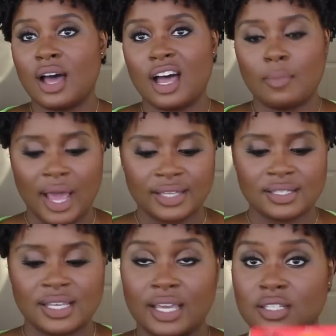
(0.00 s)
Um, I'd
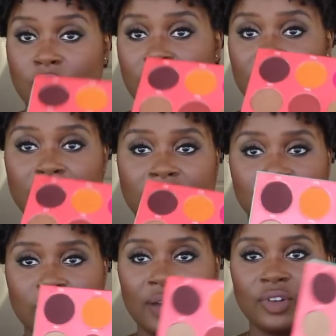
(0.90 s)
say it's worth it
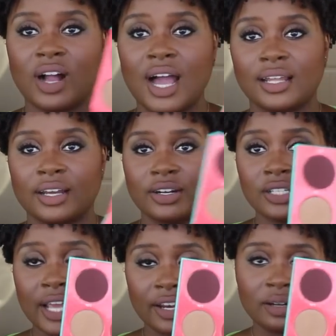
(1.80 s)
because you have your highlighters
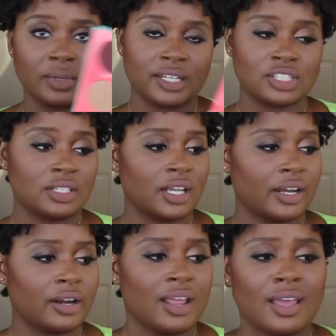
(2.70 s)
and your blush in
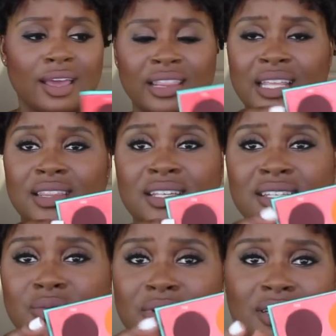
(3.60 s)
here. And then
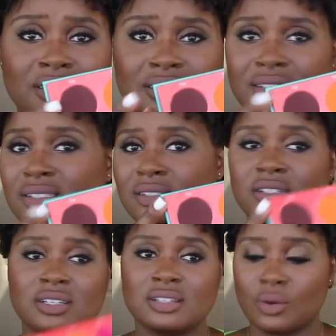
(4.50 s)
this one, this is
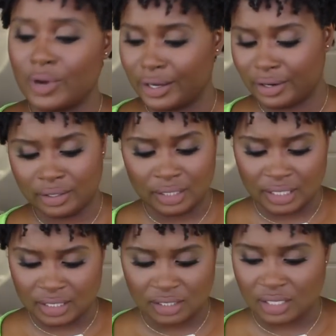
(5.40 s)
just a winner.
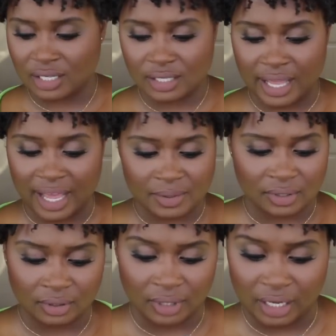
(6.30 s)
It's just
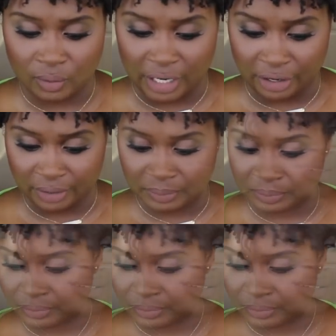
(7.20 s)
absolutely a winner.